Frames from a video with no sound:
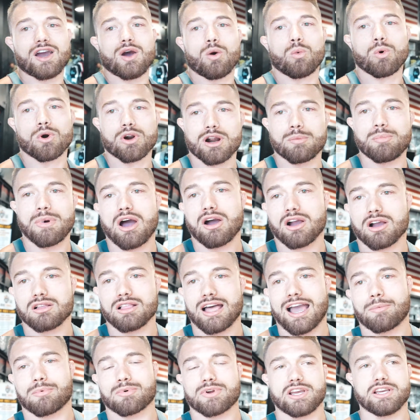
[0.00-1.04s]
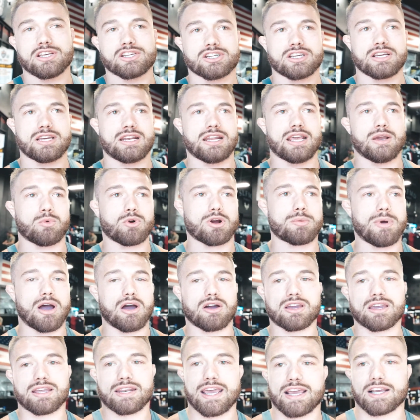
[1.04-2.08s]
We're about collaboration and we're
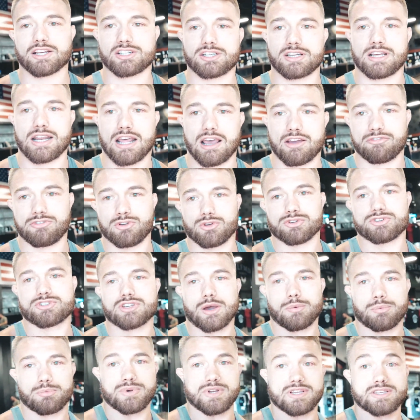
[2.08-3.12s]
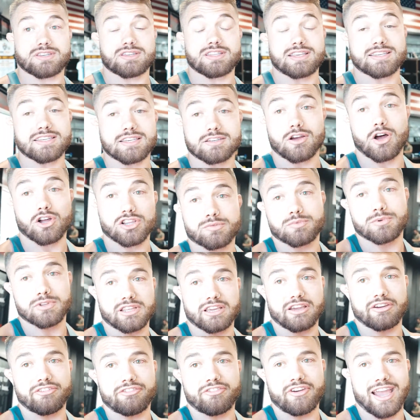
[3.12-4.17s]
about connection at Field Supplements. So this is
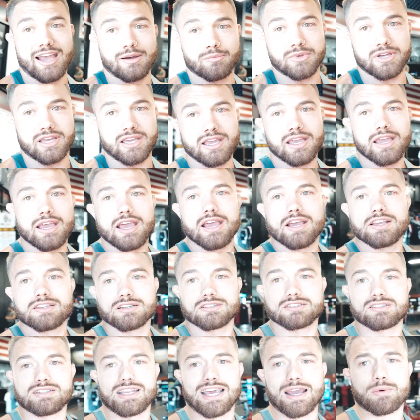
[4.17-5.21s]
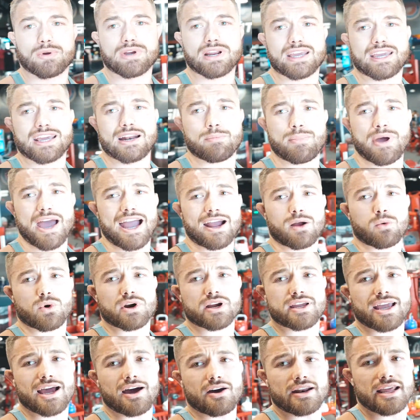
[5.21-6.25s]
ultimately a family. So today we're gonna get a back
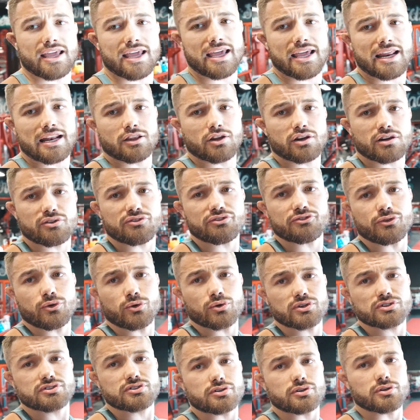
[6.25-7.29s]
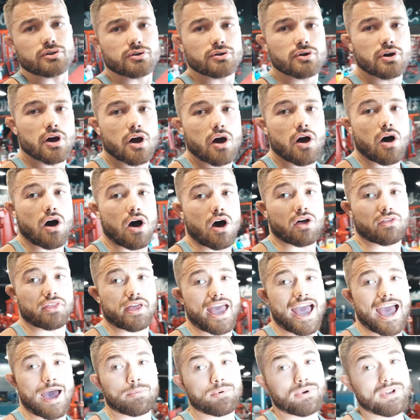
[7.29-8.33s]
workout in. Looking forward to all the
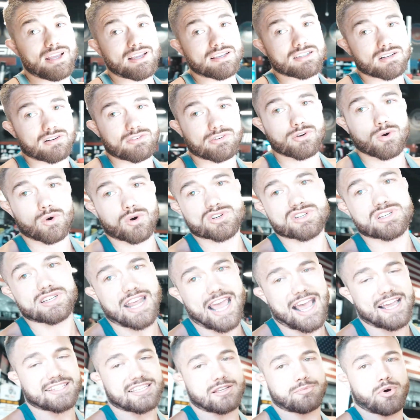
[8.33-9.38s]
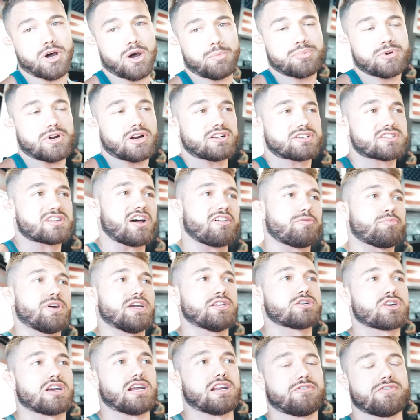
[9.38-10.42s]
happenings and of course a nasty pump here at Self-Made
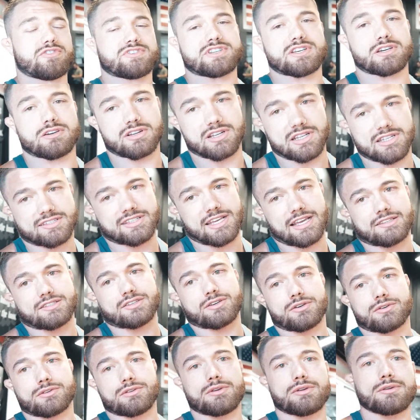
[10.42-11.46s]
Training Facility. Stay tuned.